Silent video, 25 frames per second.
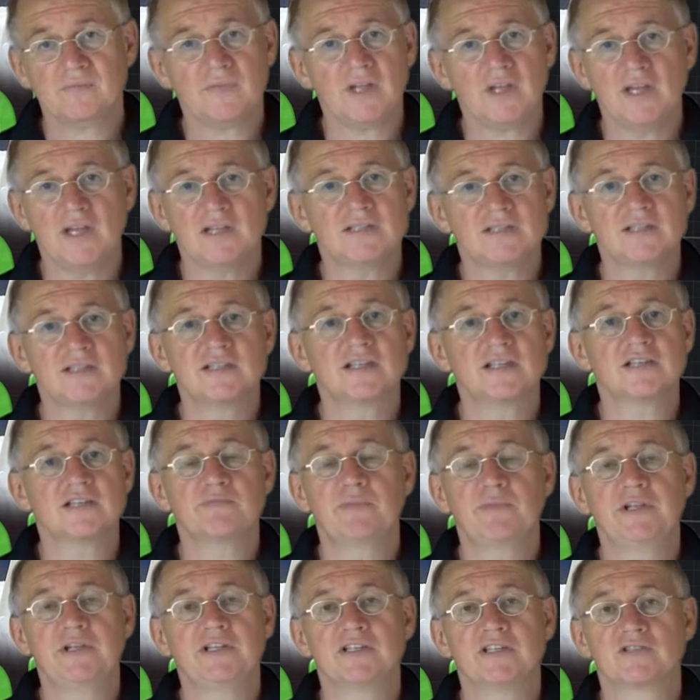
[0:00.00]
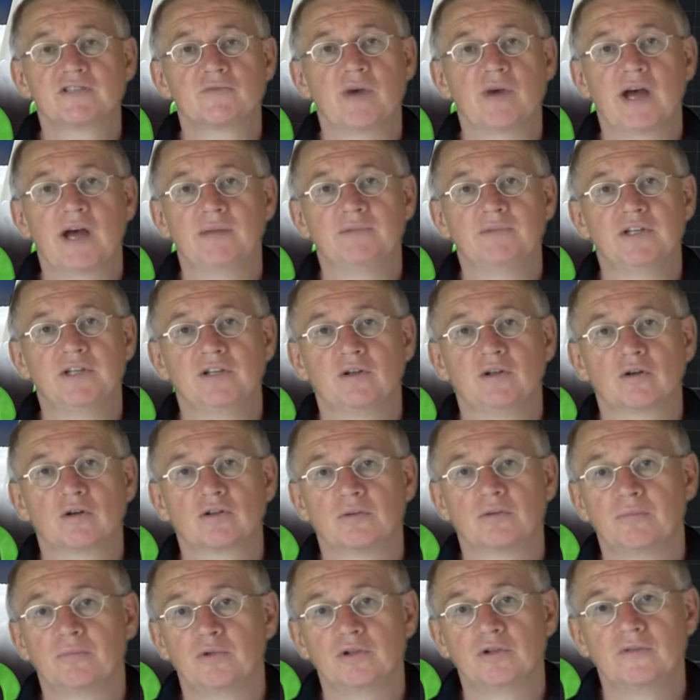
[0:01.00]
as this has been described in
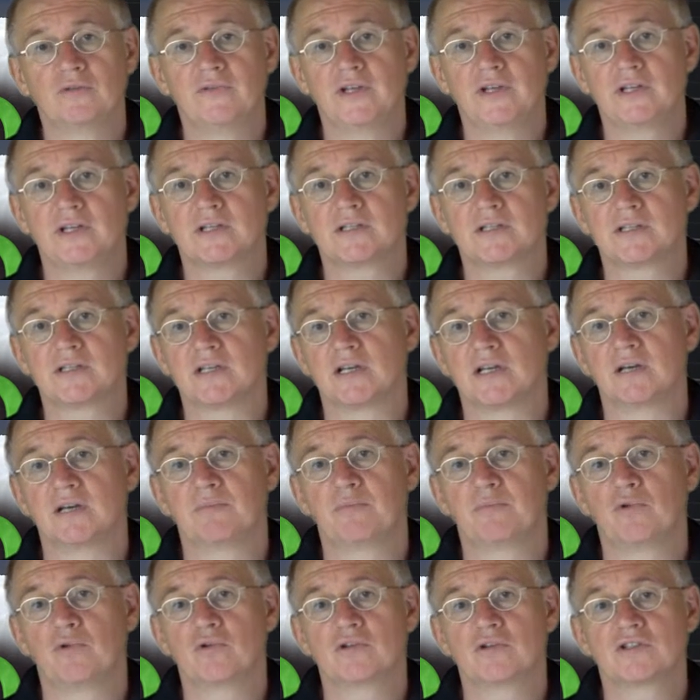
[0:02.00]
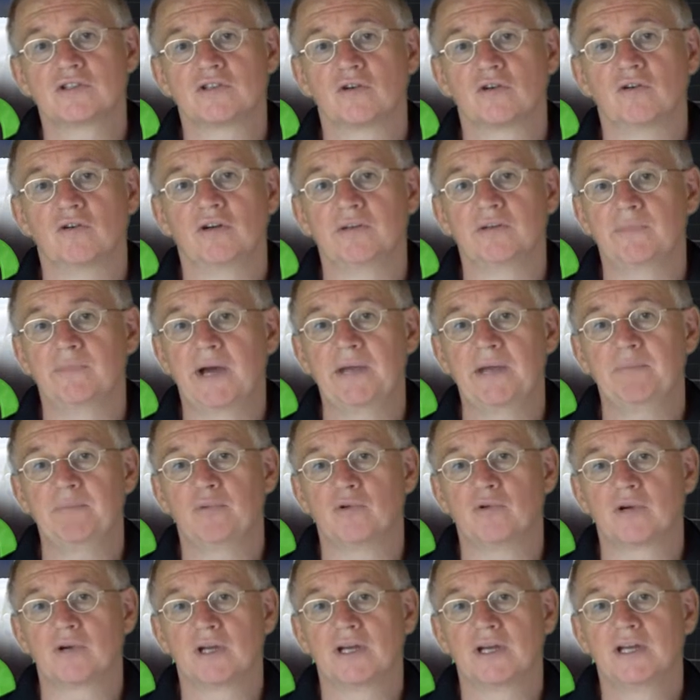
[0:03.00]
Dr. Budwig's books or in my
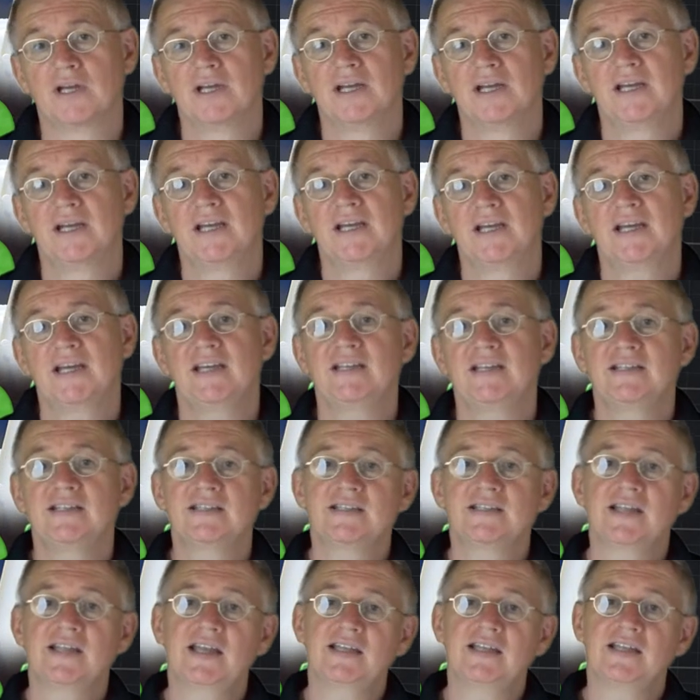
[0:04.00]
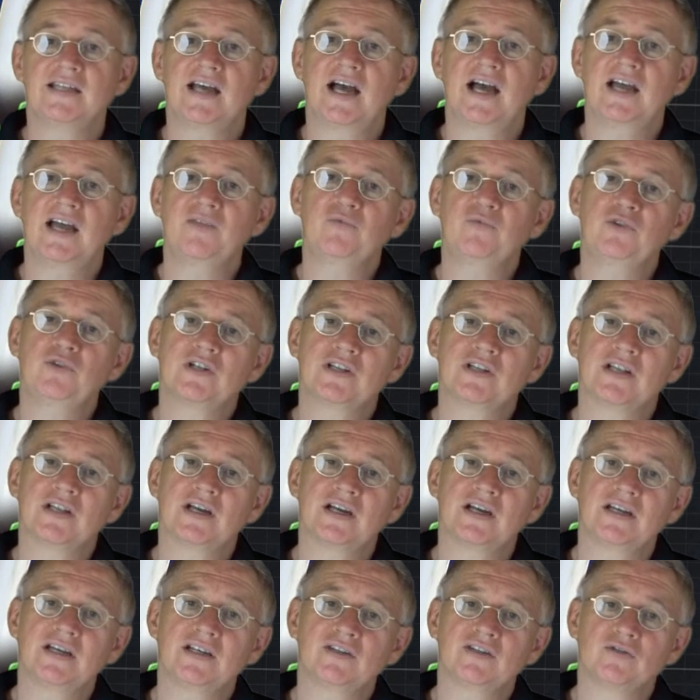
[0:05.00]
book. Instead, I would
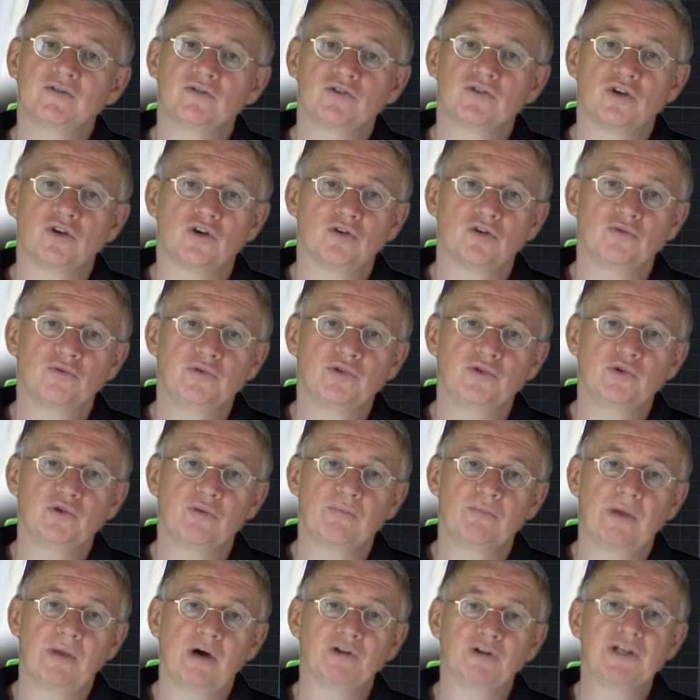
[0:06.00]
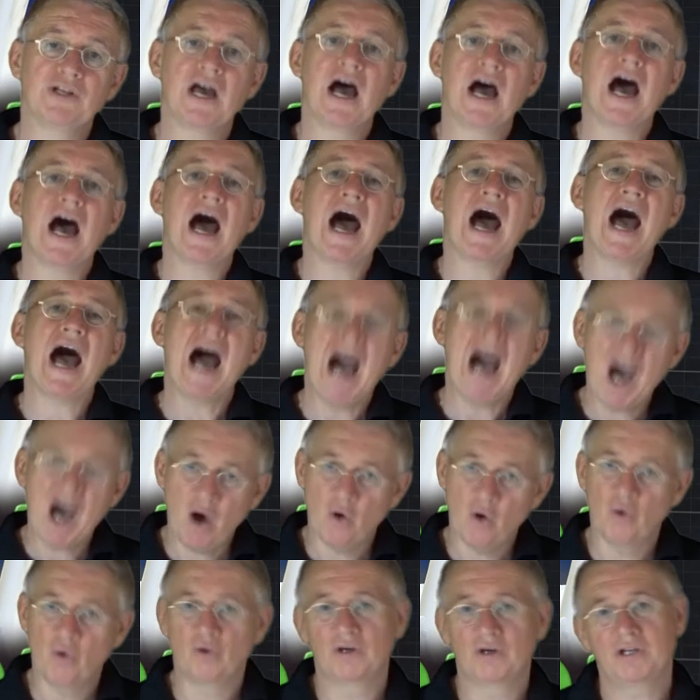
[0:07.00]
like to talk with you about
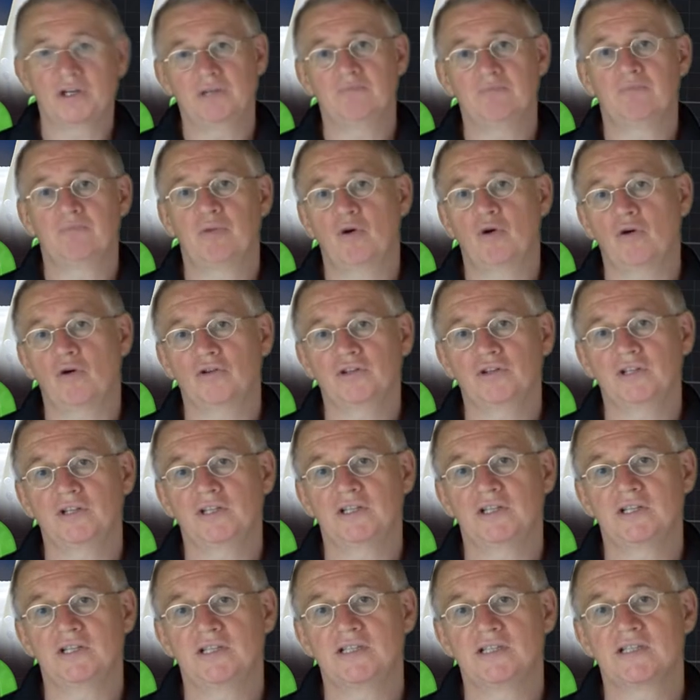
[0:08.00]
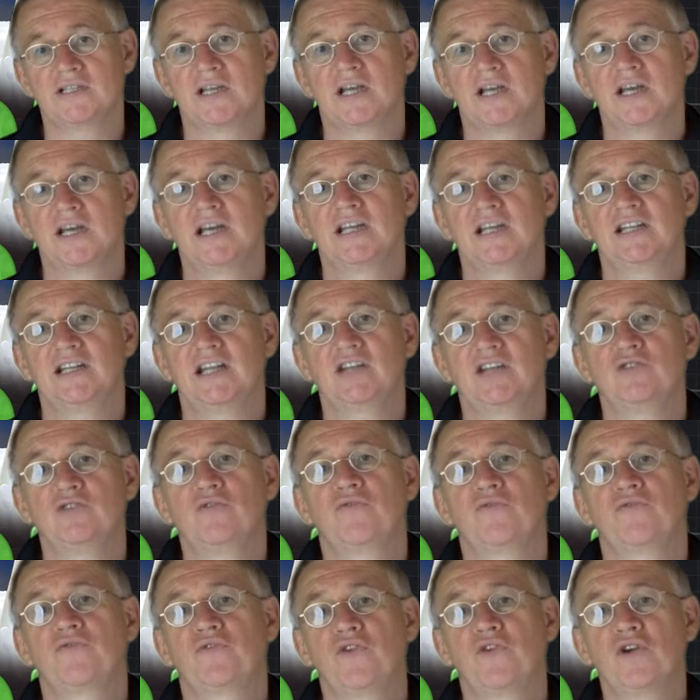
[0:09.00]
how important it is that you
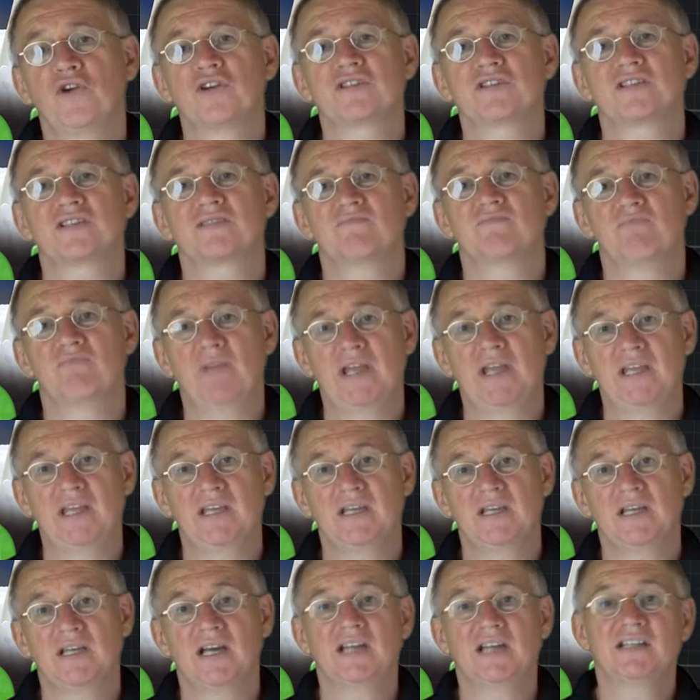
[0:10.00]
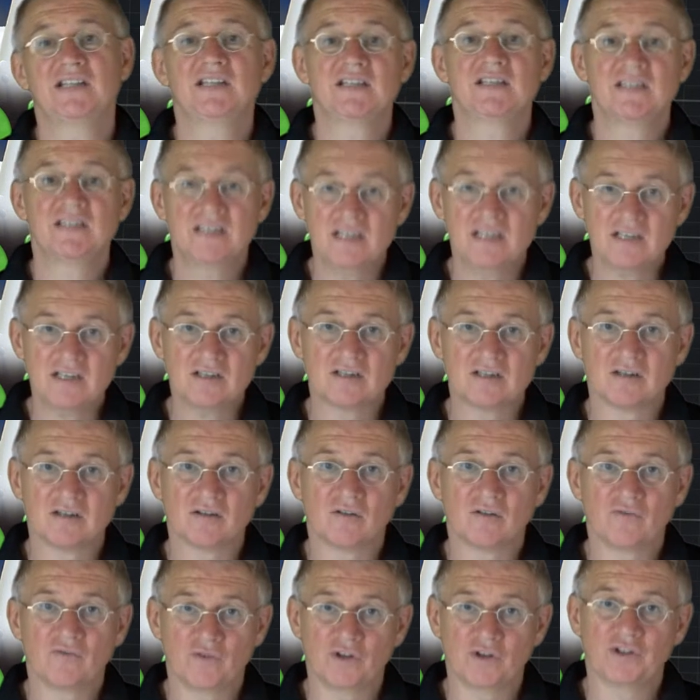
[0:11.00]
first make a decision
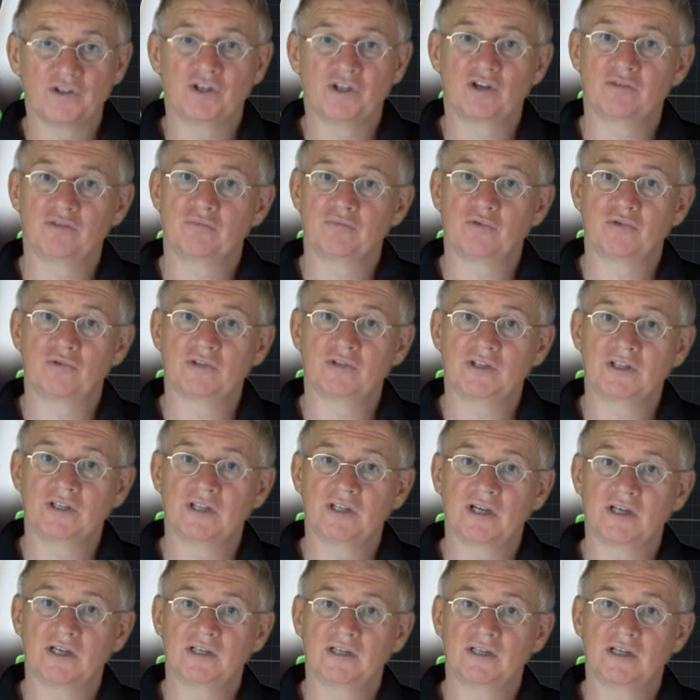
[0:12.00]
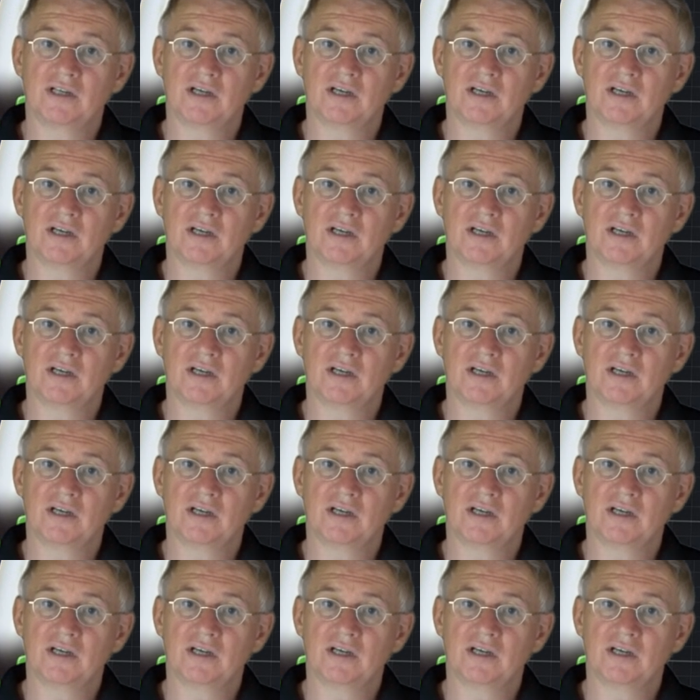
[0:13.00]
for the all-protein diet.